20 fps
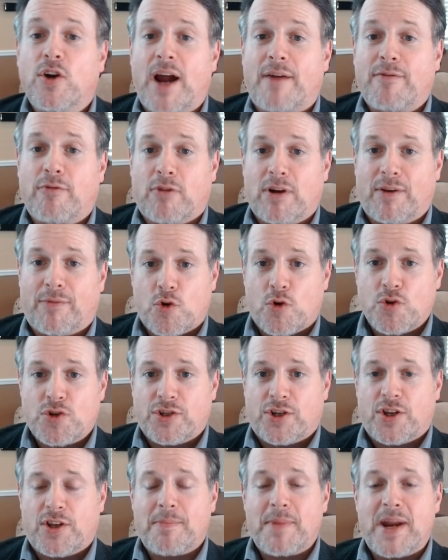have a reversion
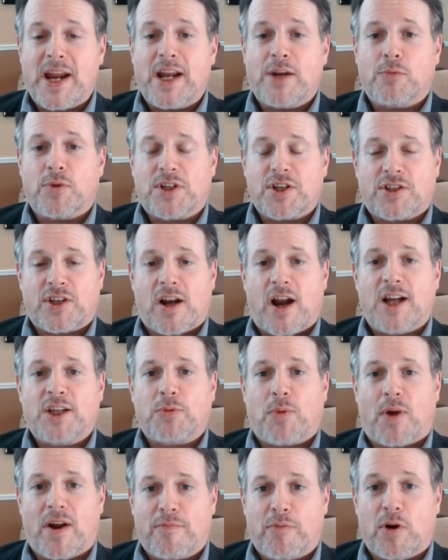to the mean, which is a nice
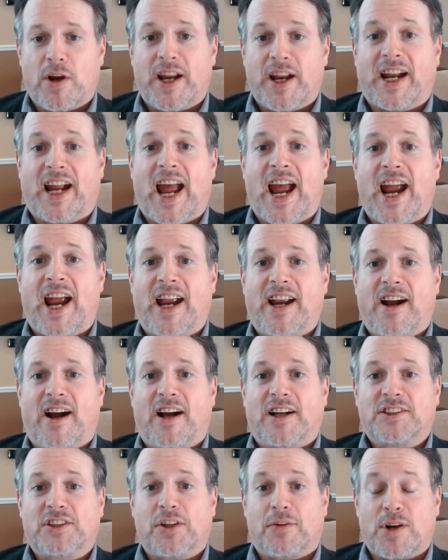way of putting a
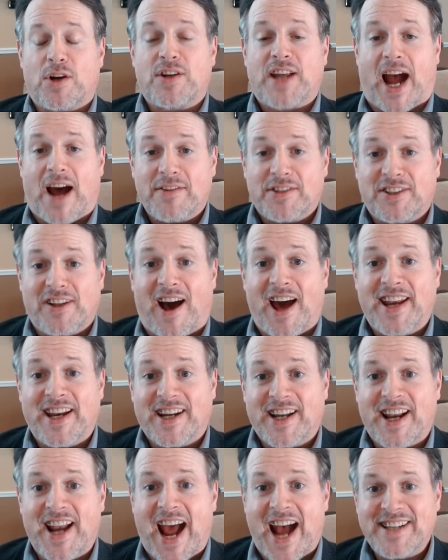uh, severe downslide in
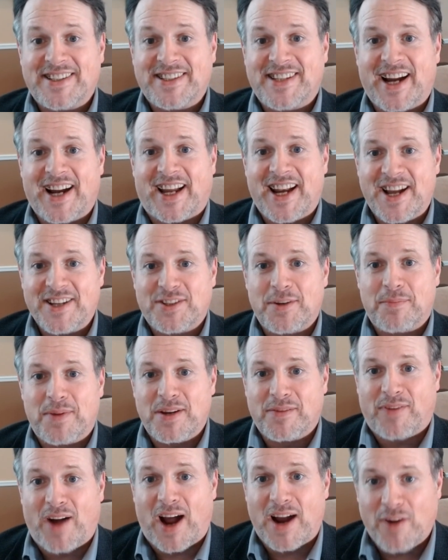the NASDAQ and
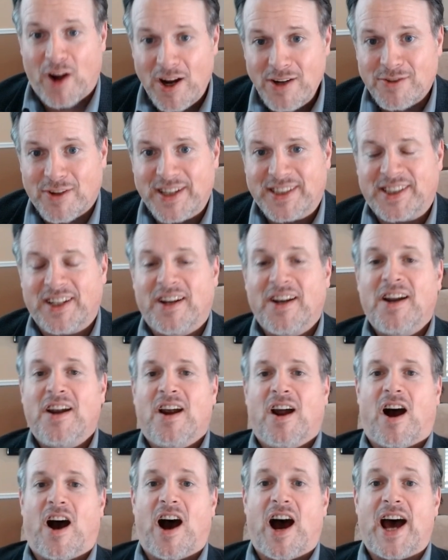S&P 500
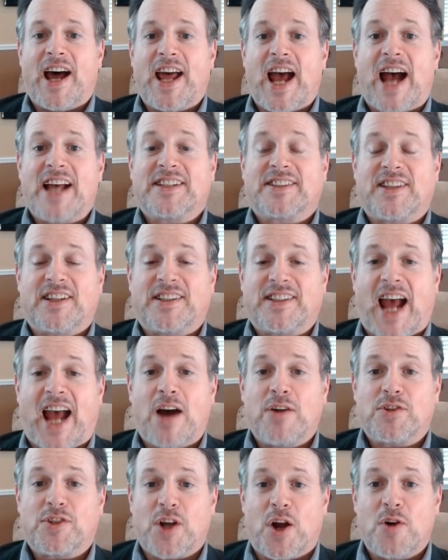uh, as the
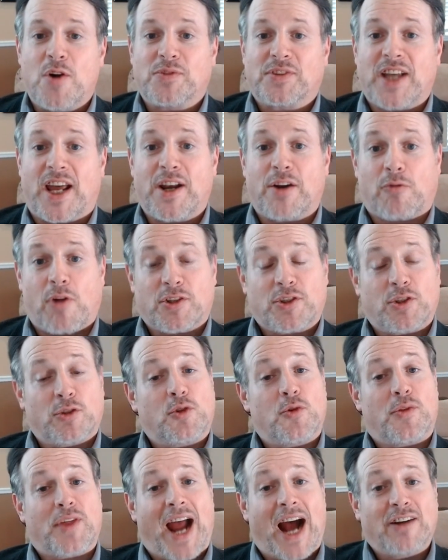Dow Jones and the Russell
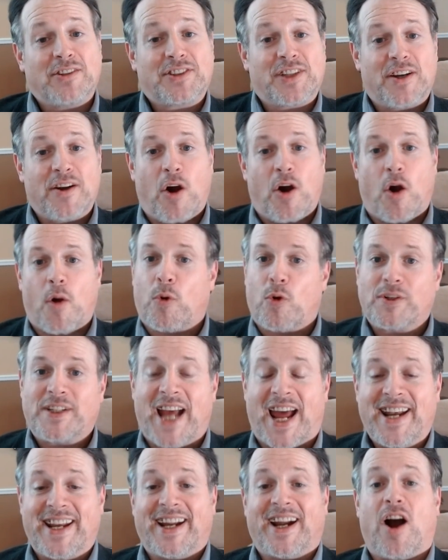2000 are
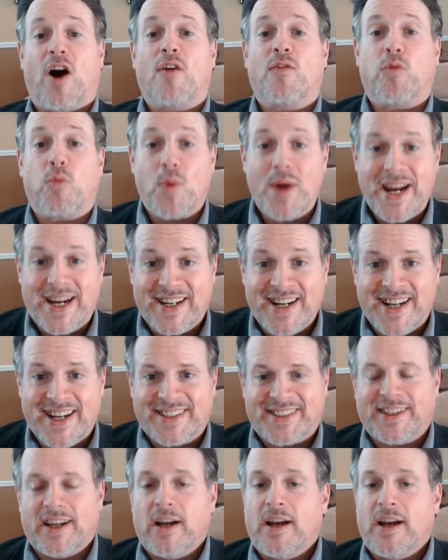portending of weakness.